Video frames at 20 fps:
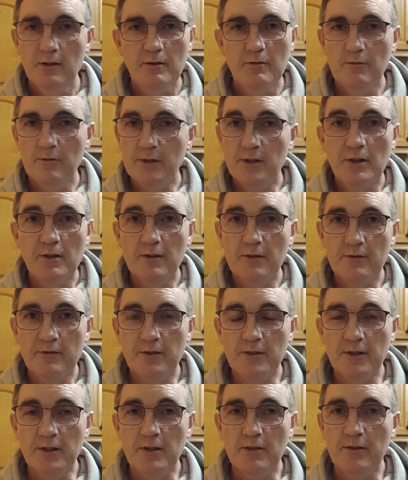went on for
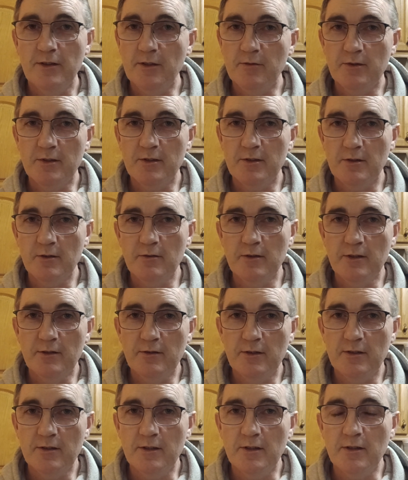an hour, and he was so
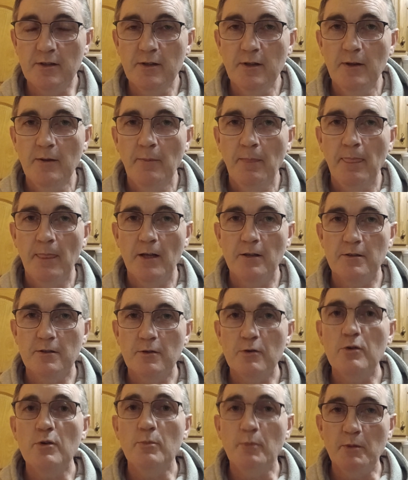interested and
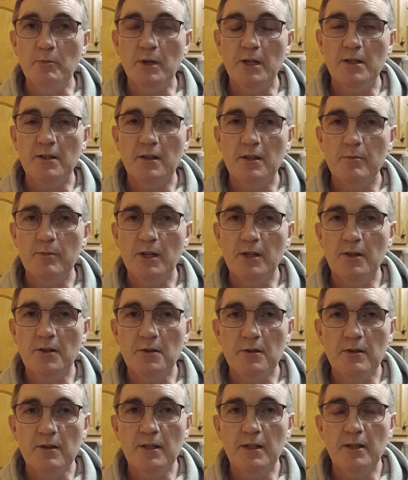so open-minded about it
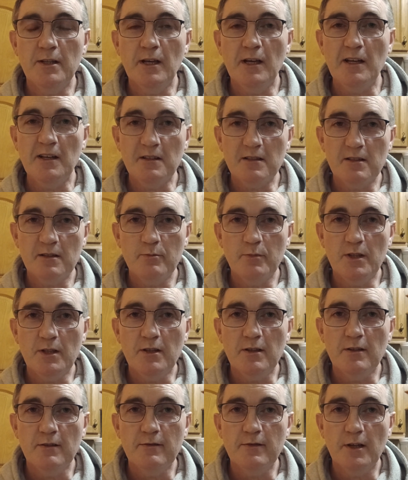all. He asked
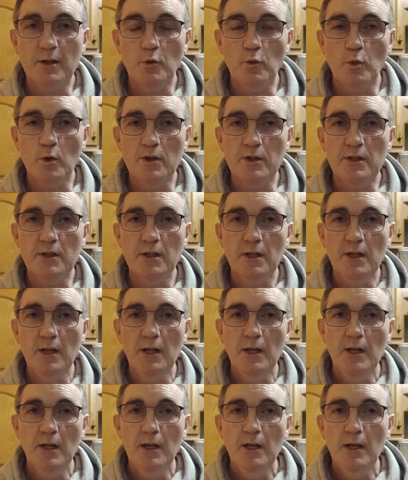me if I would
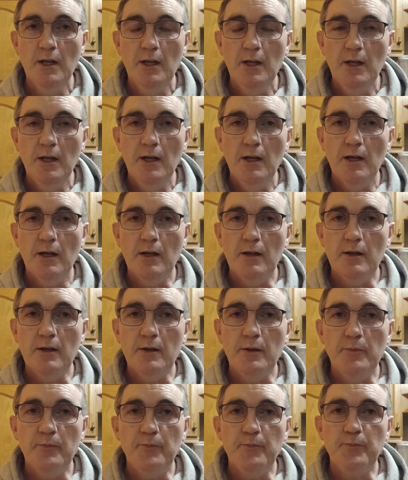
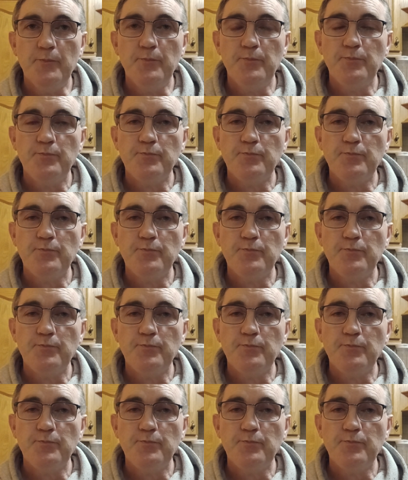put